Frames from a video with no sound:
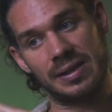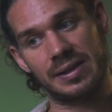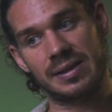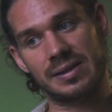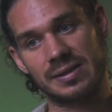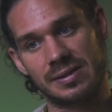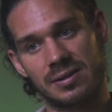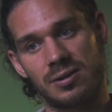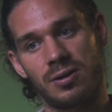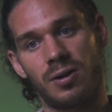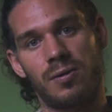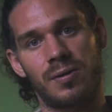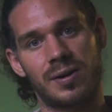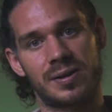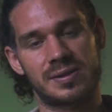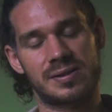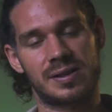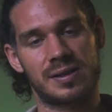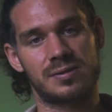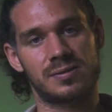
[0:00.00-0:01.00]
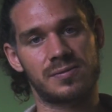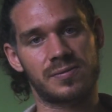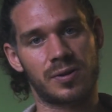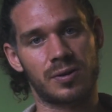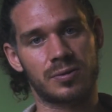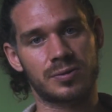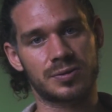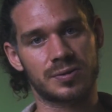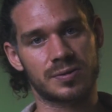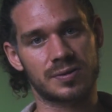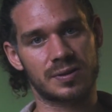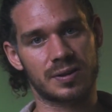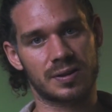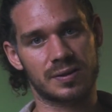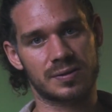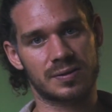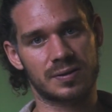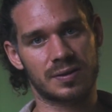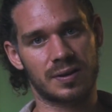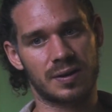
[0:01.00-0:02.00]
in this lower states of
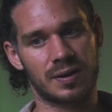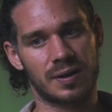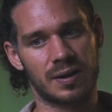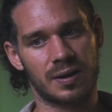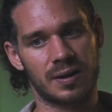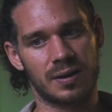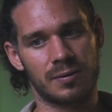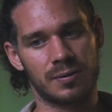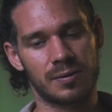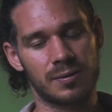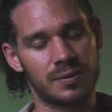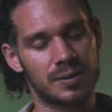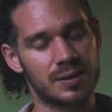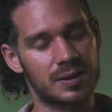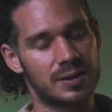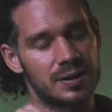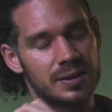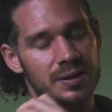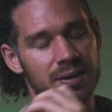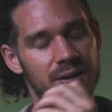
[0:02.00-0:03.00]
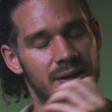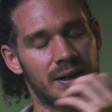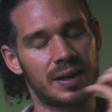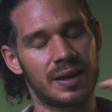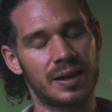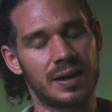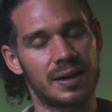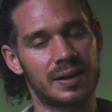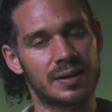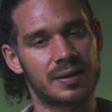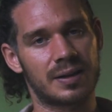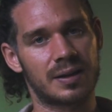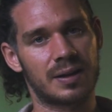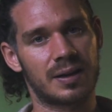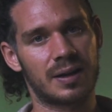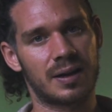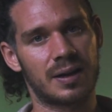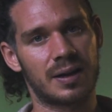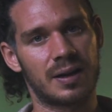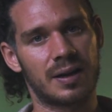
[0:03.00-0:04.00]
consciousness. We will clear the head
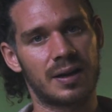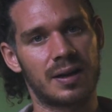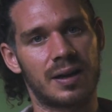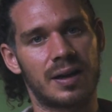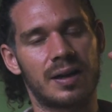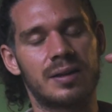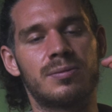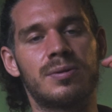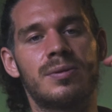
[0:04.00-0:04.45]
and